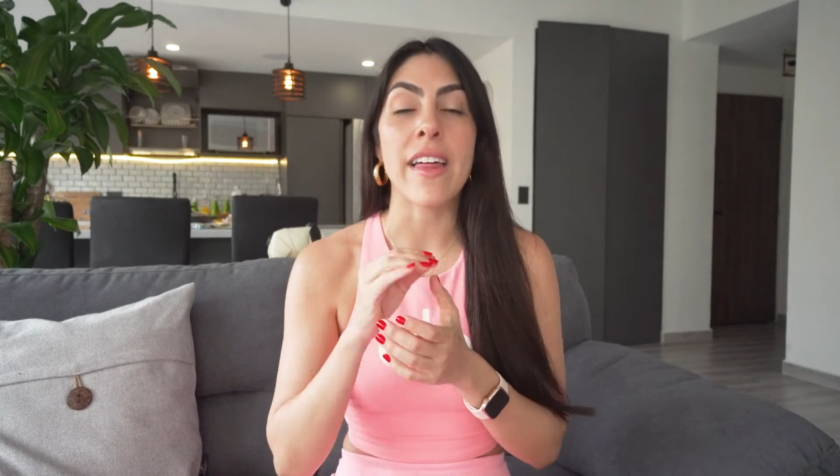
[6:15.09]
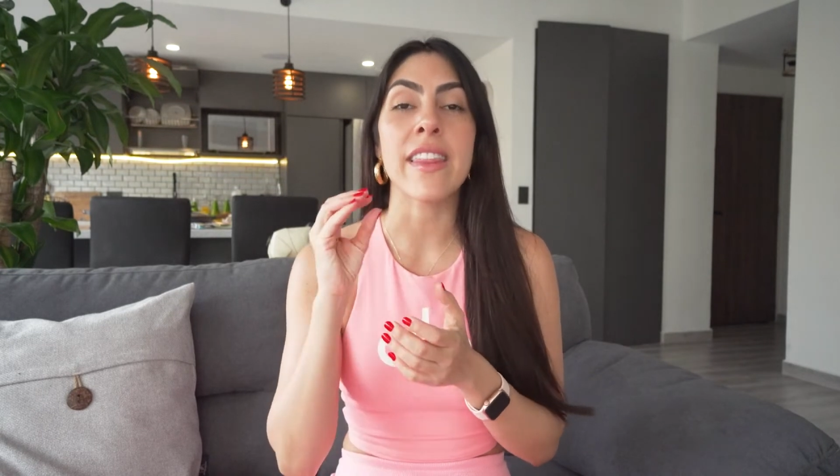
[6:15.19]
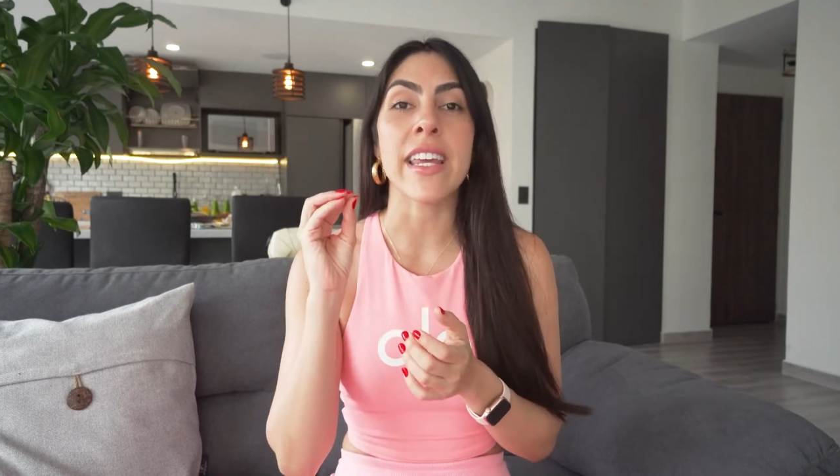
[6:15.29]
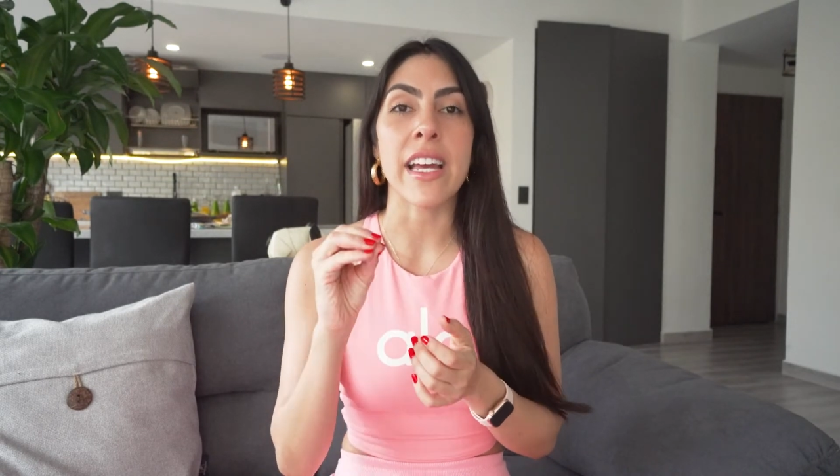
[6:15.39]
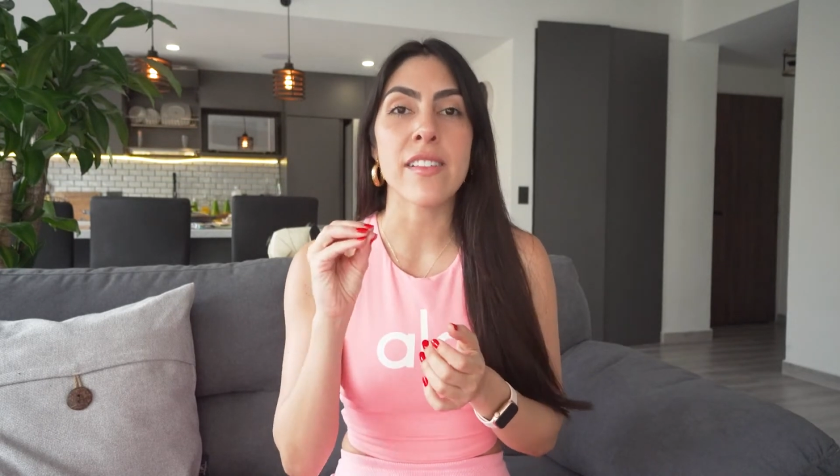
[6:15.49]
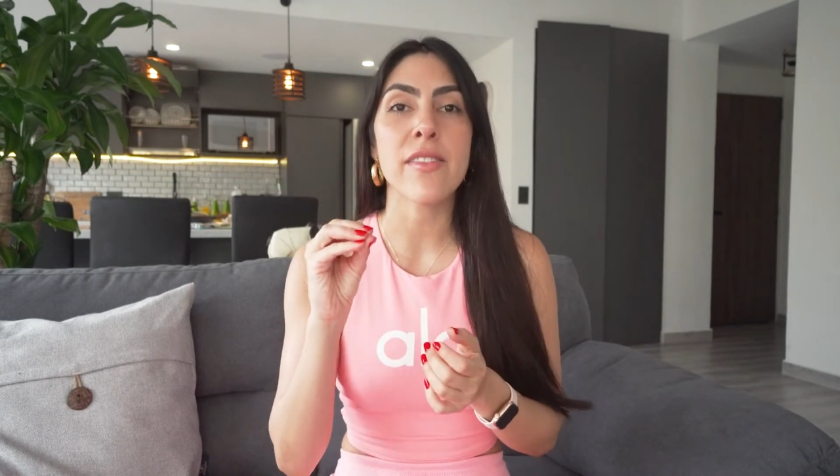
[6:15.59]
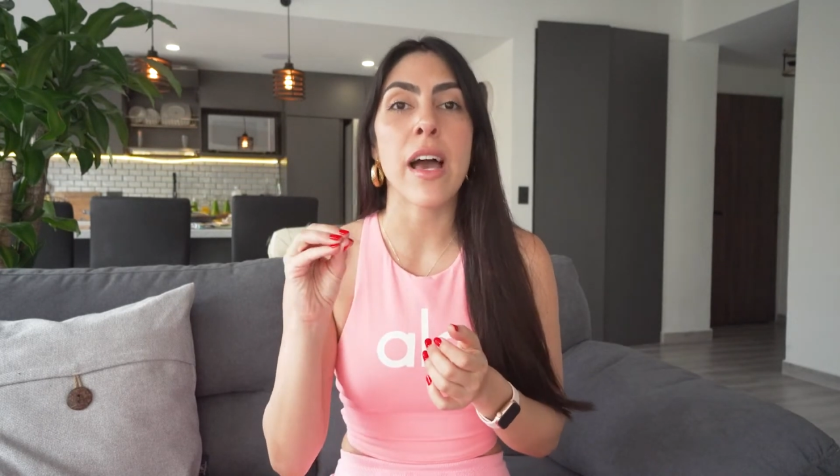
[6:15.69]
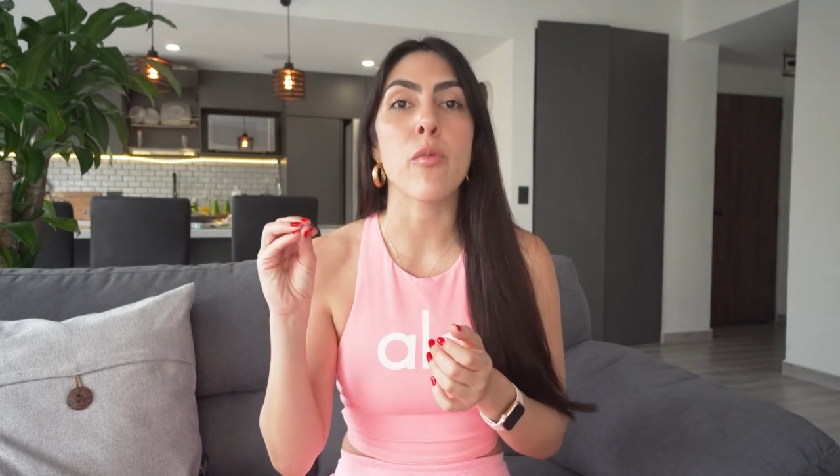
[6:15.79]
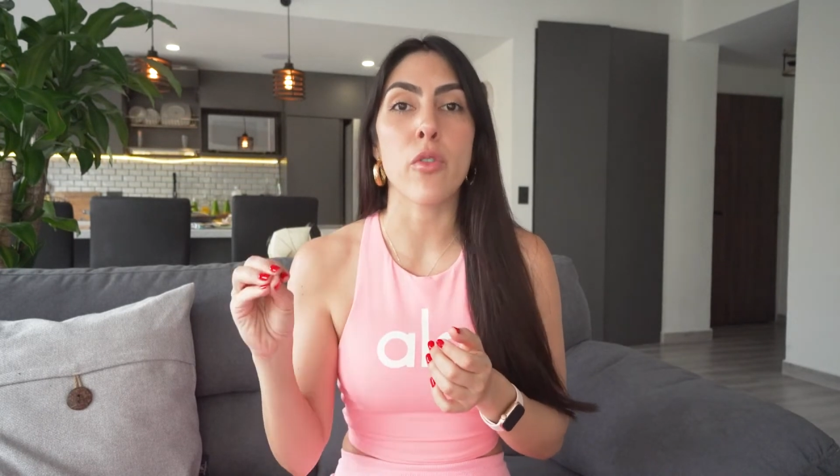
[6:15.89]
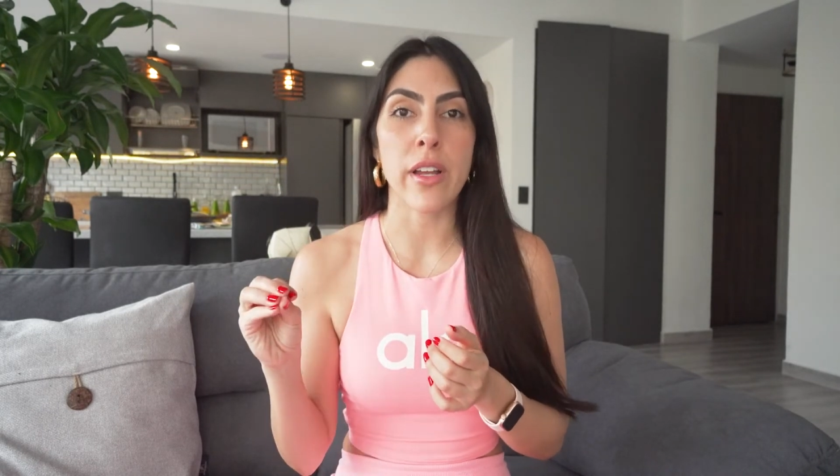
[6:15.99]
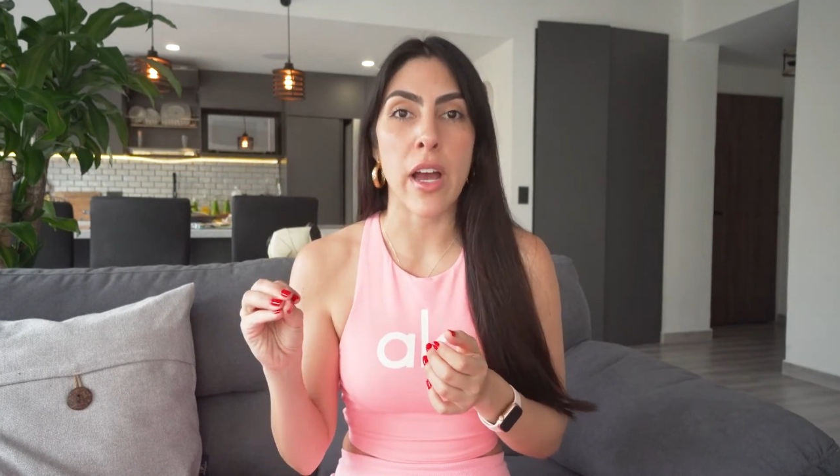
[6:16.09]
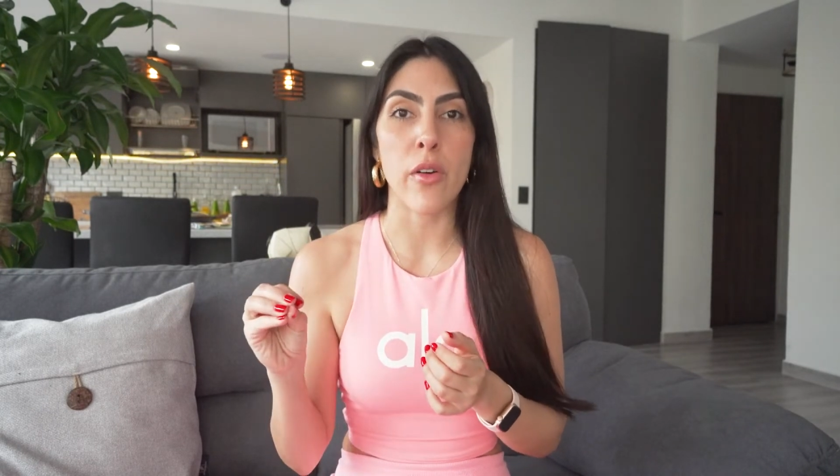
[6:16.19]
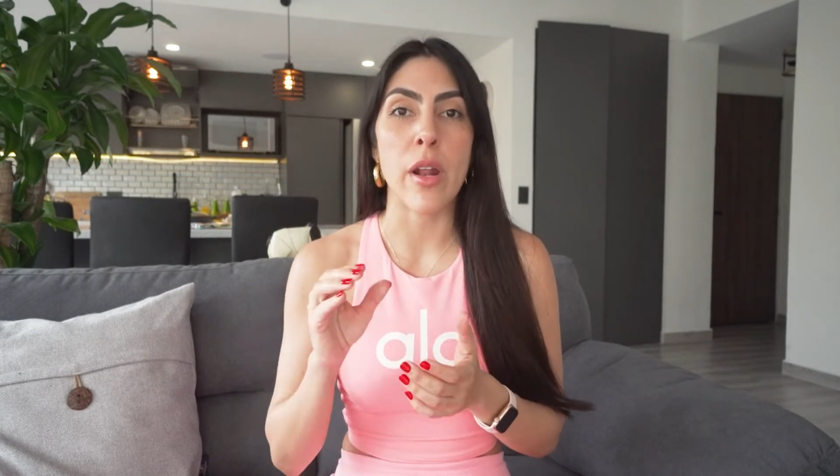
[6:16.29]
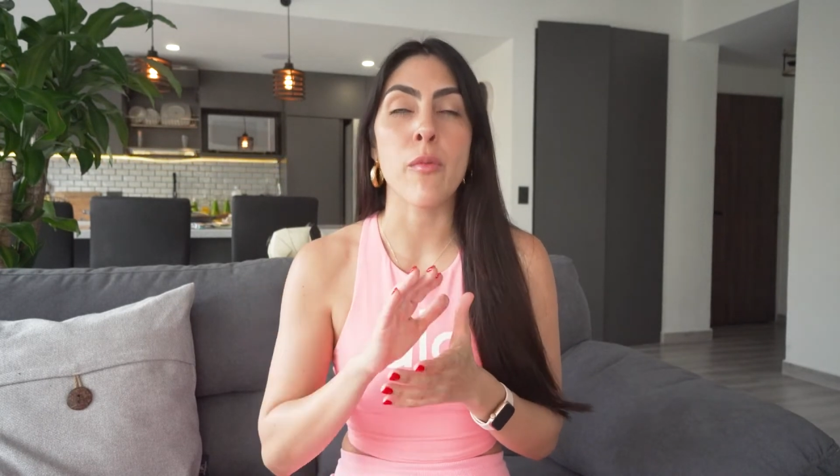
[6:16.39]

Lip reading: at the end of that workout,